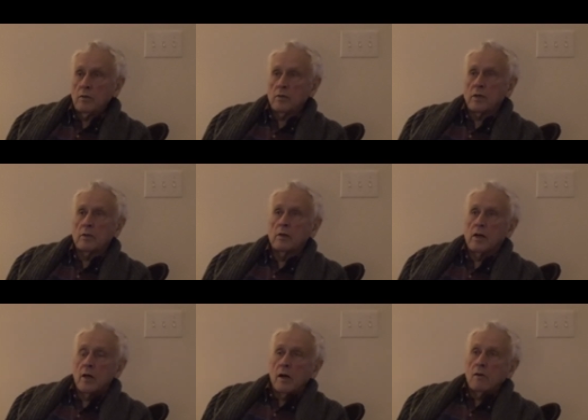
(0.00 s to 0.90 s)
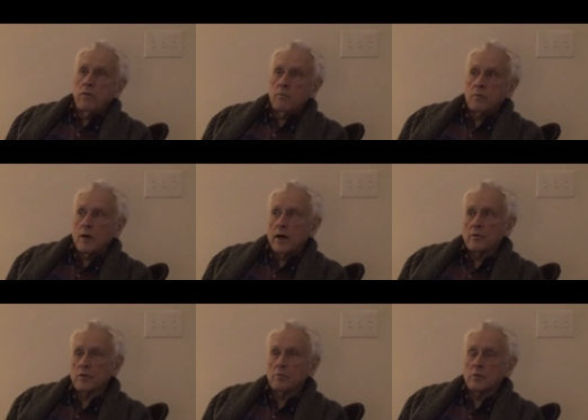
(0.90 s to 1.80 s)
uh,
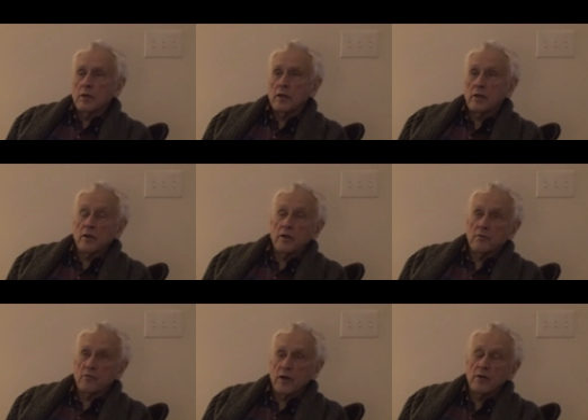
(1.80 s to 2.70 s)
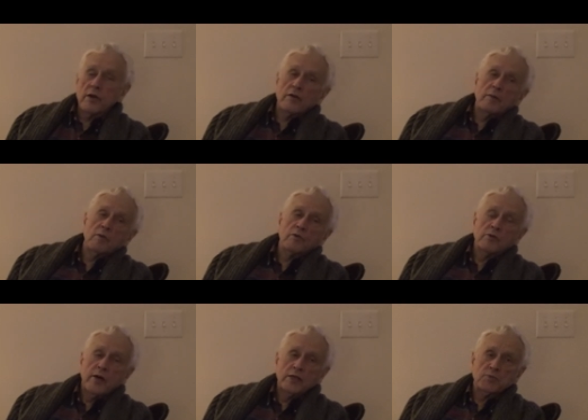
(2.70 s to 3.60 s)
I would, and, and, if Larry Cremin
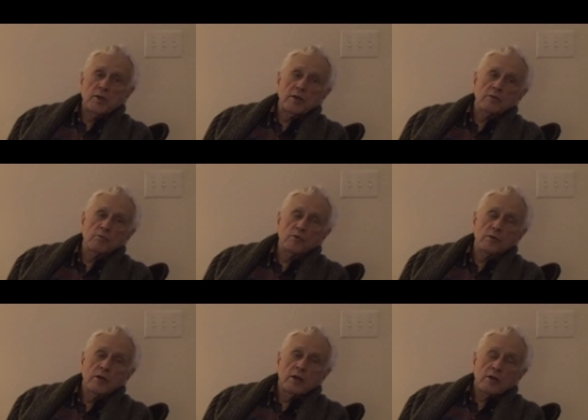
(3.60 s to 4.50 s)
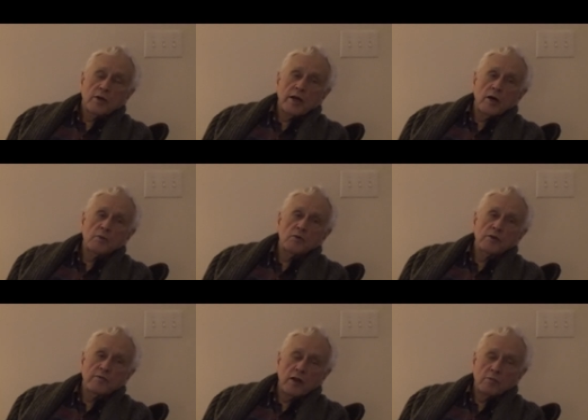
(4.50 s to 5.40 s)
were to ask me again, would could I help you
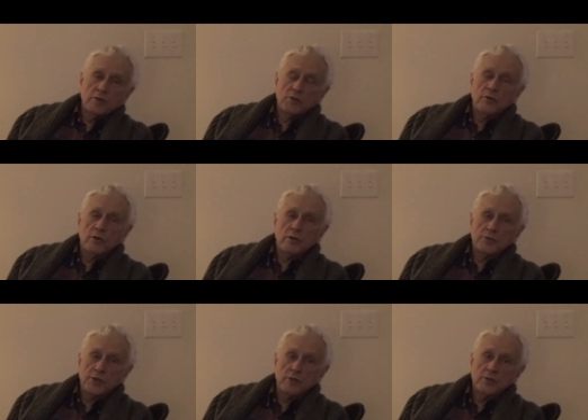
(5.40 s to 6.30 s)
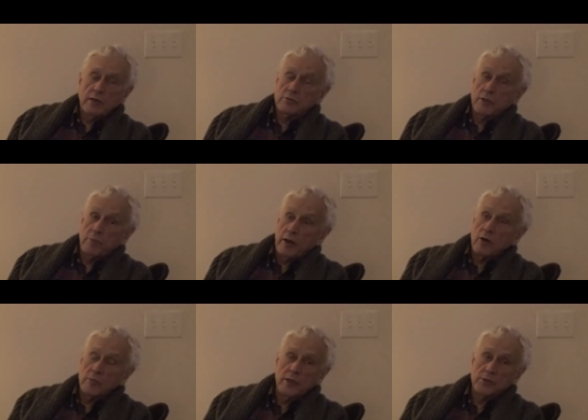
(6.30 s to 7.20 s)
develop historical skills? I would say, by
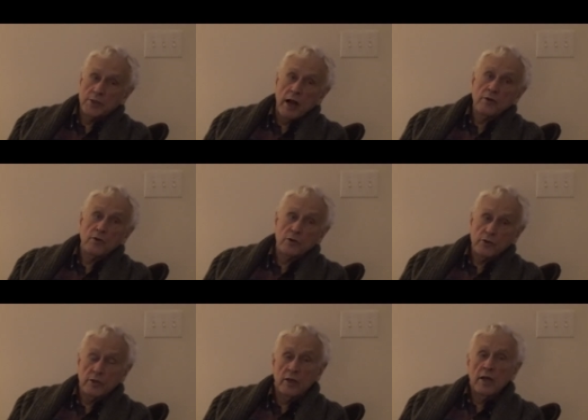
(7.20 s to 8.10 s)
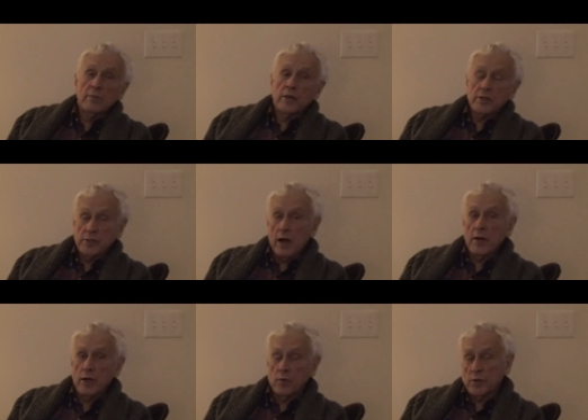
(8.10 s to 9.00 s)
all means, now you could, because now
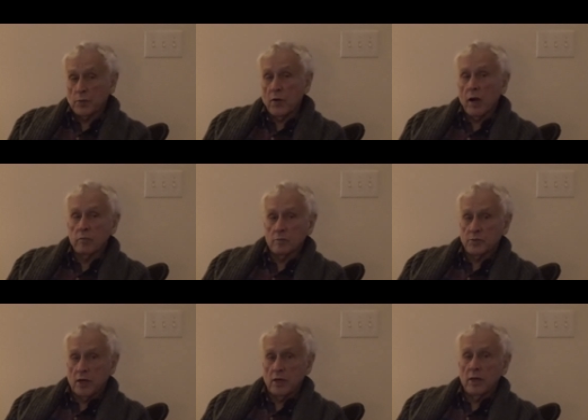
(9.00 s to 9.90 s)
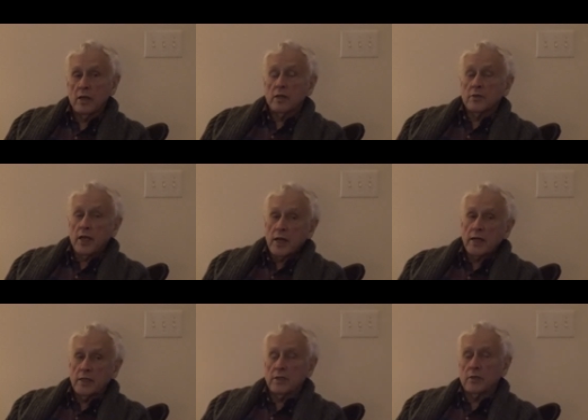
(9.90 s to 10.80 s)
I know what the problems are. Then
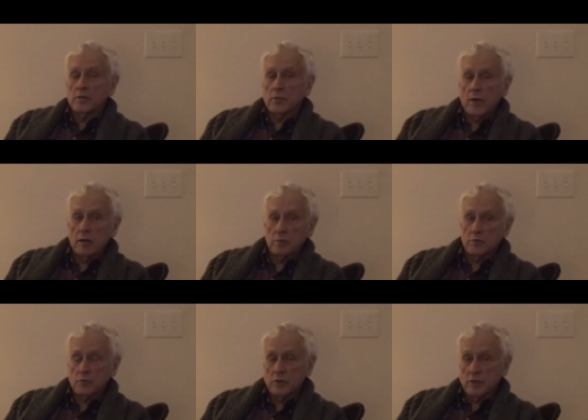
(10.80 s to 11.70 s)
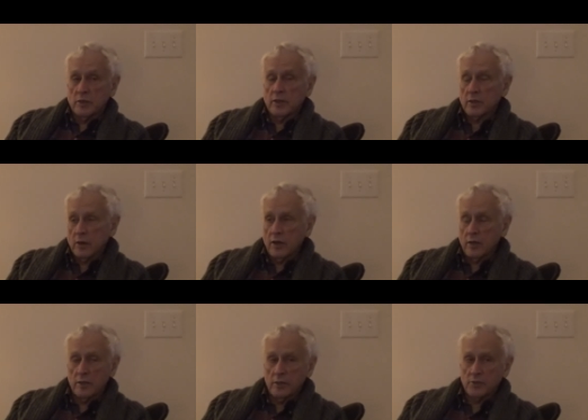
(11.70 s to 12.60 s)
I didn't know what the problems were, and to get
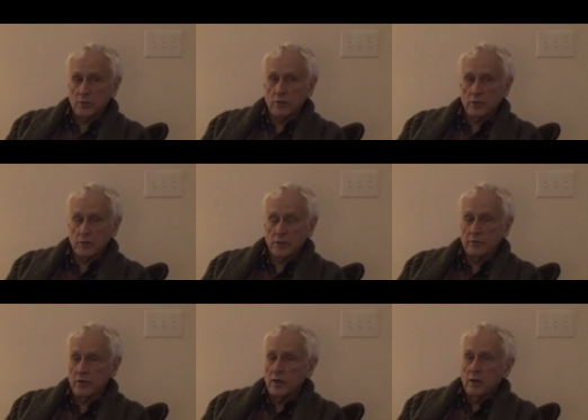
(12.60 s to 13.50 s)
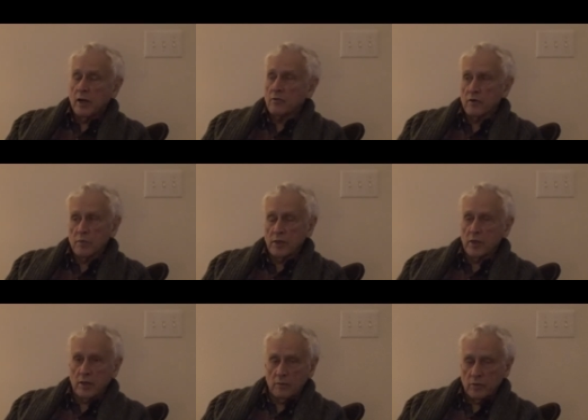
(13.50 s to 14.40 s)
caught in the historical stuff, I would have been
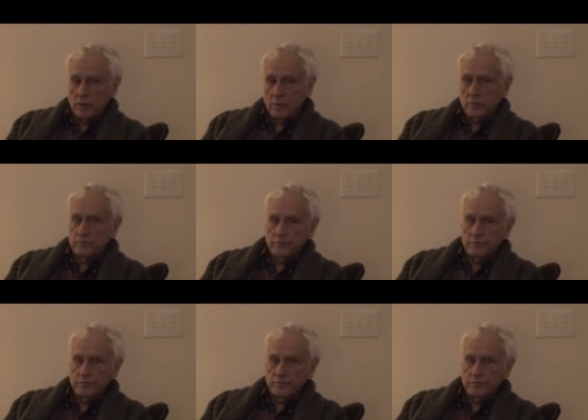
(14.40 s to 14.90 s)
dealing with